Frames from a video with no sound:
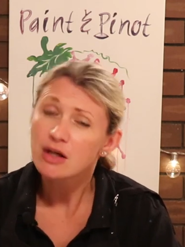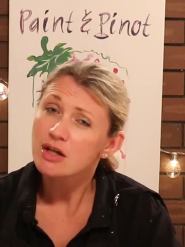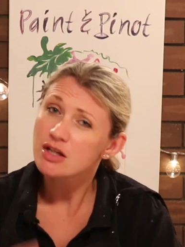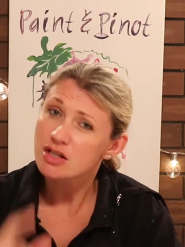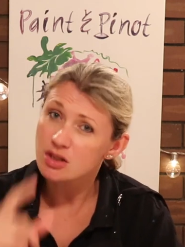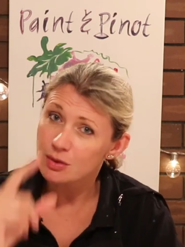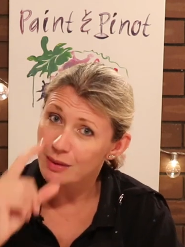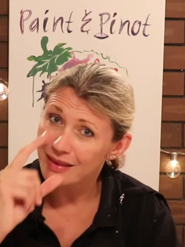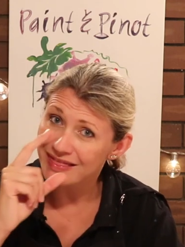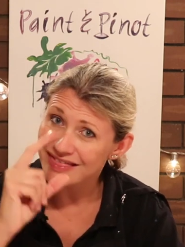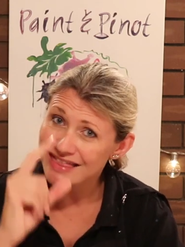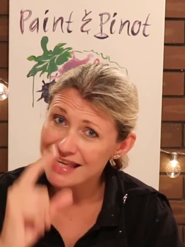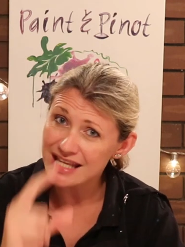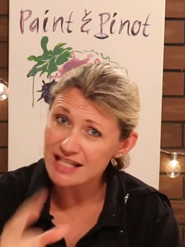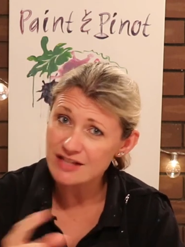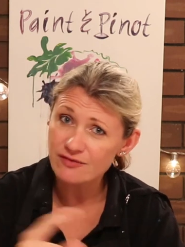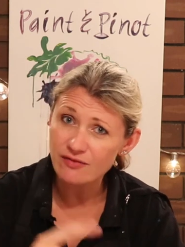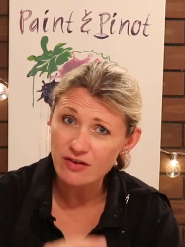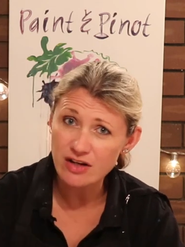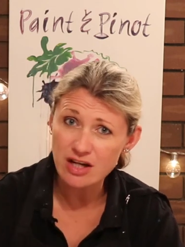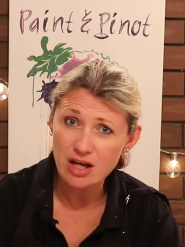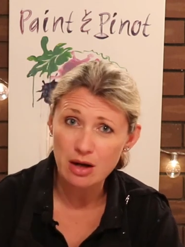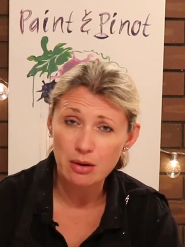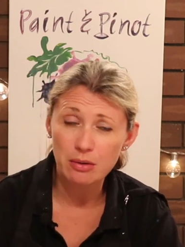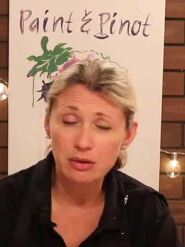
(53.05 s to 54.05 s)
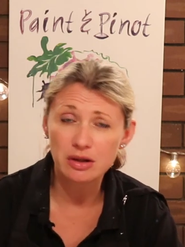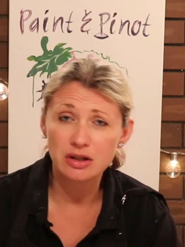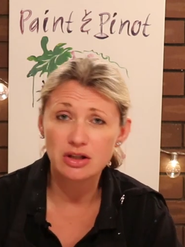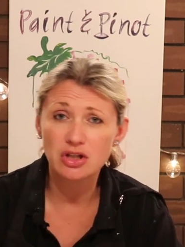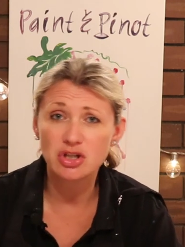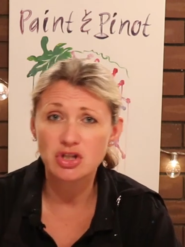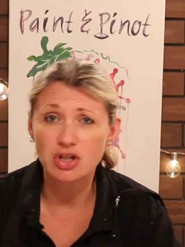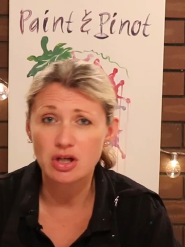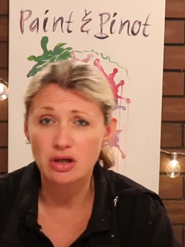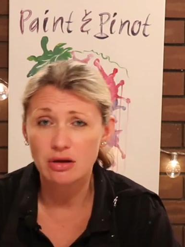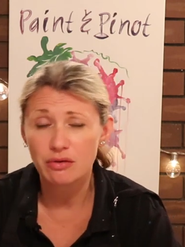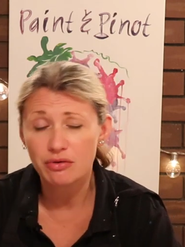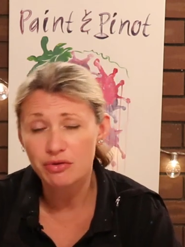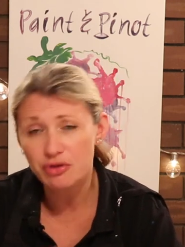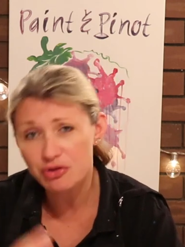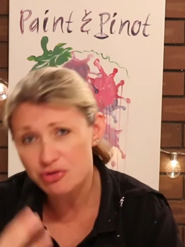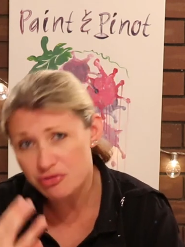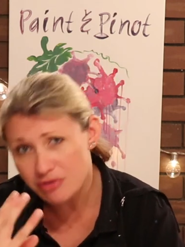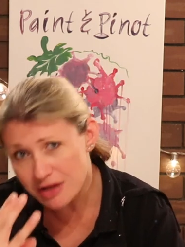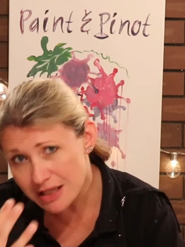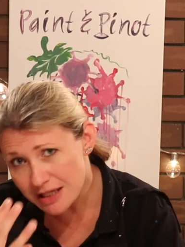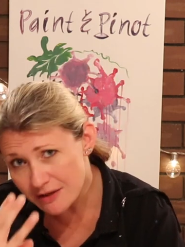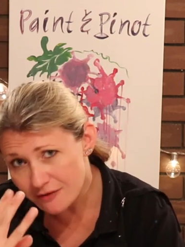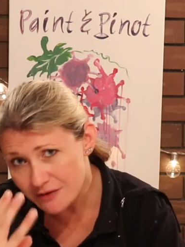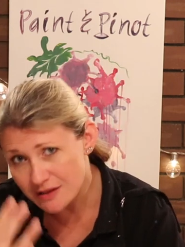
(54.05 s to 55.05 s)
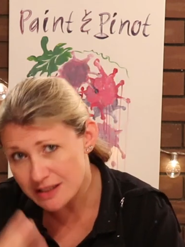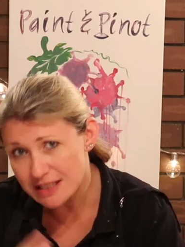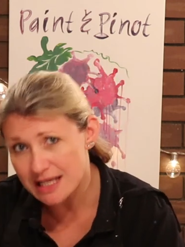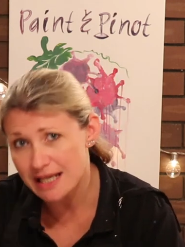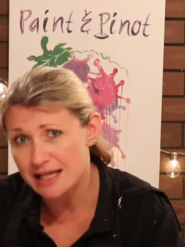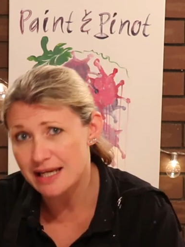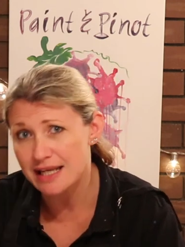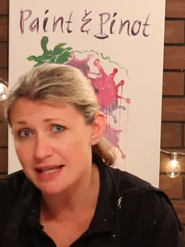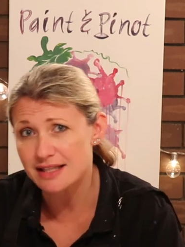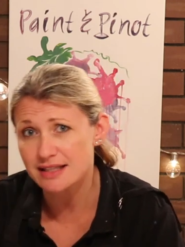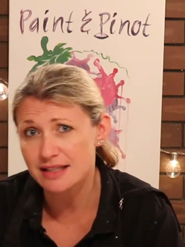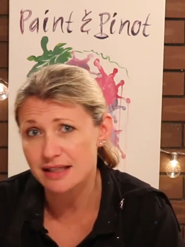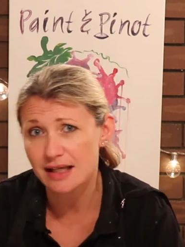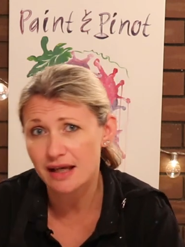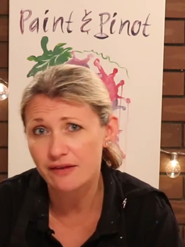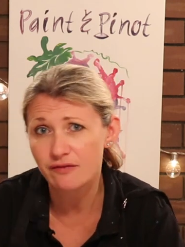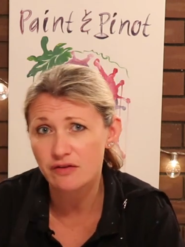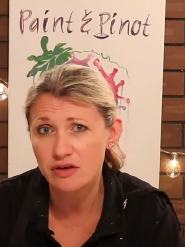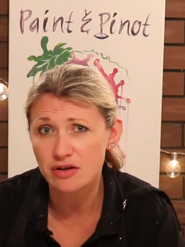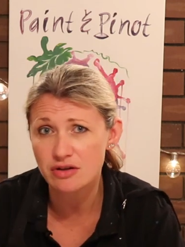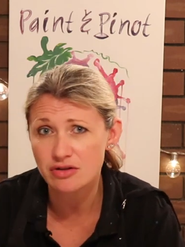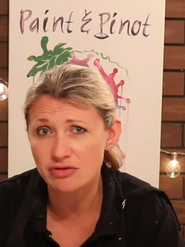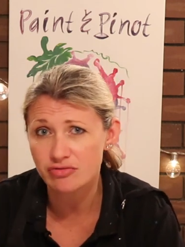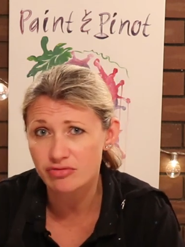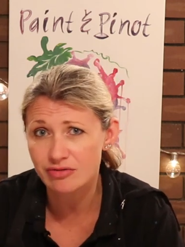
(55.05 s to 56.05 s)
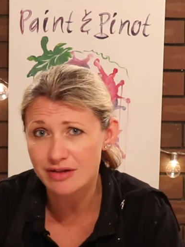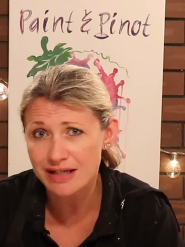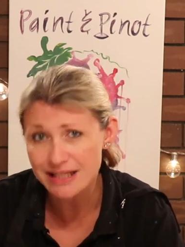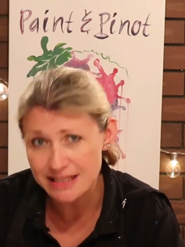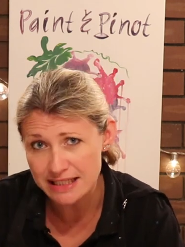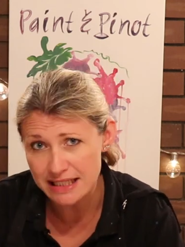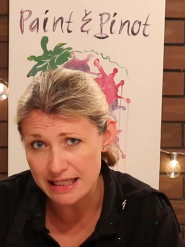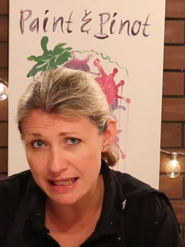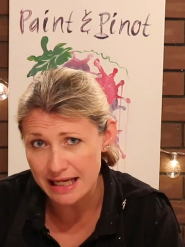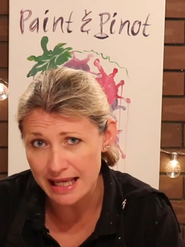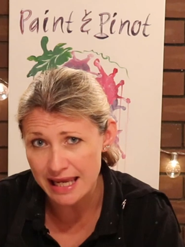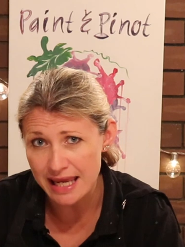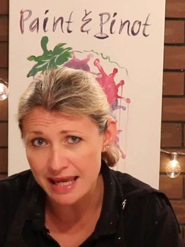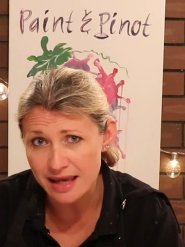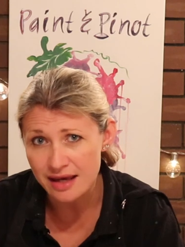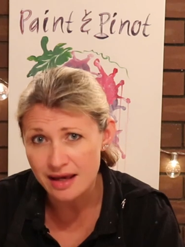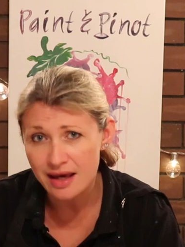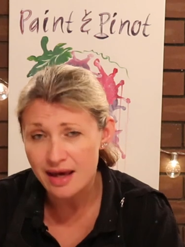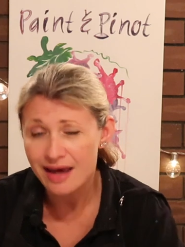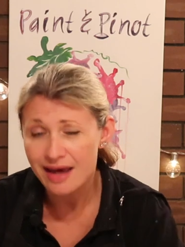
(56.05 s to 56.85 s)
So in this video, I'm going to show you three different techniques that I've used recently